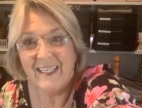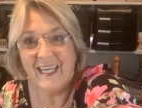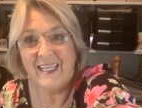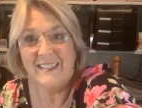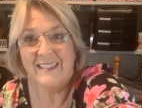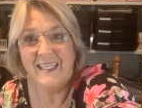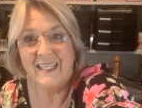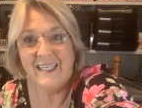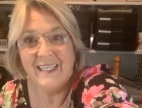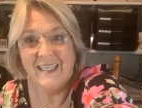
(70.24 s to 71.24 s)
Hey,
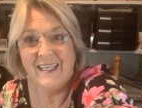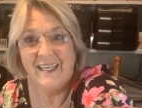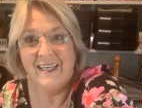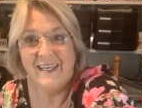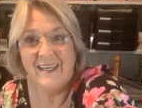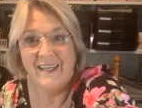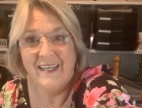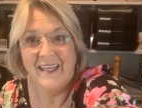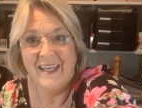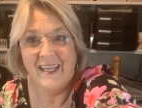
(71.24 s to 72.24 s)
Nancy.
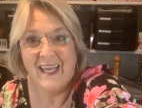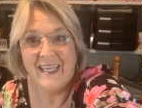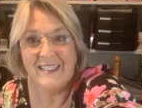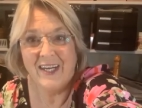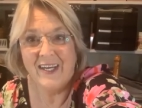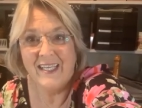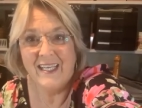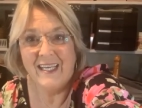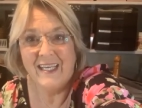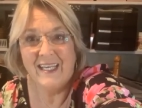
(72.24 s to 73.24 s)
Hey,
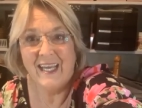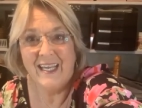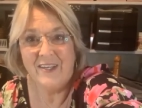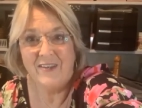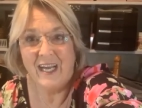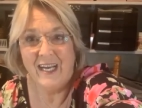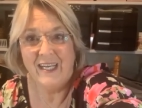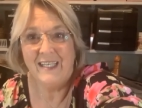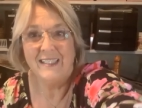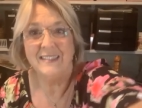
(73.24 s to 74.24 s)
Donna. Hey, you
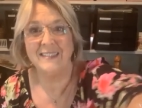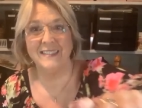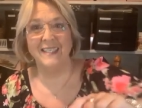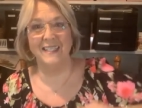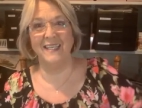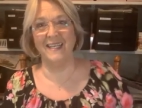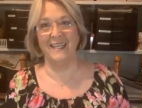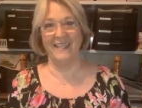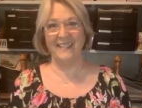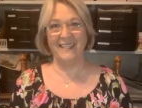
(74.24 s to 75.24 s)
guys.
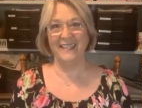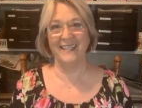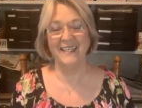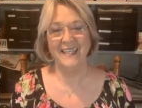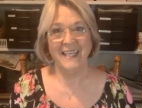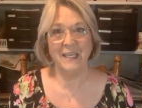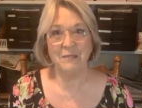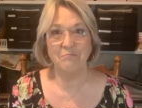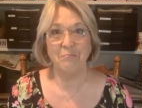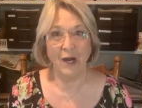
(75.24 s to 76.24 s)

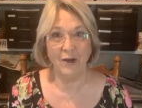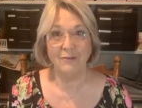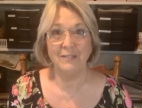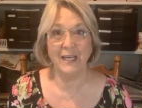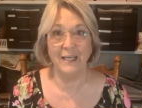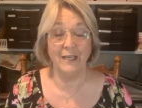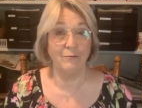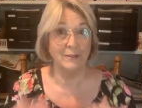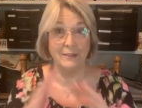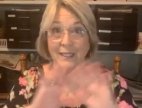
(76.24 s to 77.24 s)
It burned.
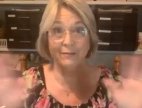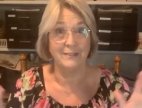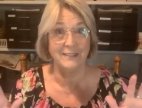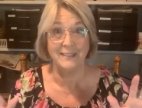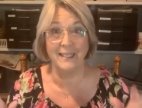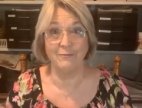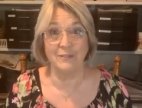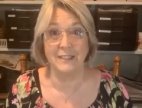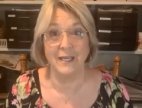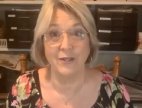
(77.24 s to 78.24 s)
It was
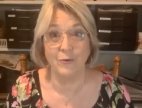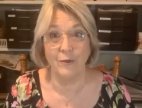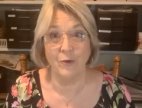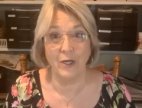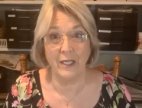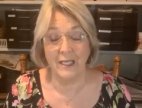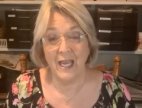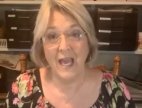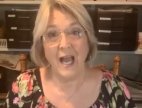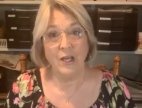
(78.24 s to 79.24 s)
quit working.
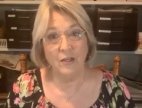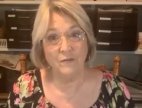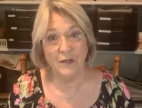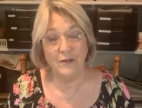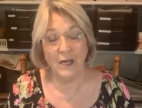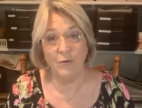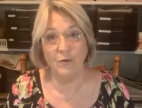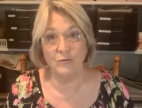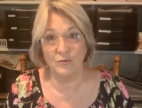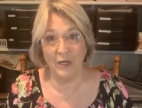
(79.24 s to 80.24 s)
I couldn't figure
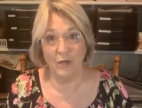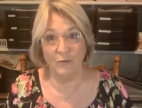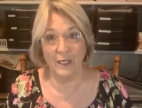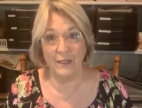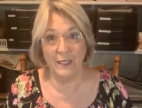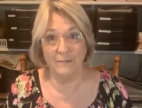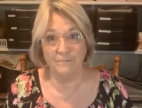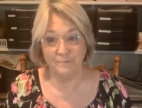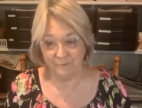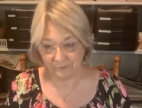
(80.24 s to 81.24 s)
out what was wrong with
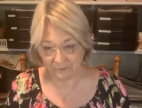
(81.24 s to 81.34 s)
it.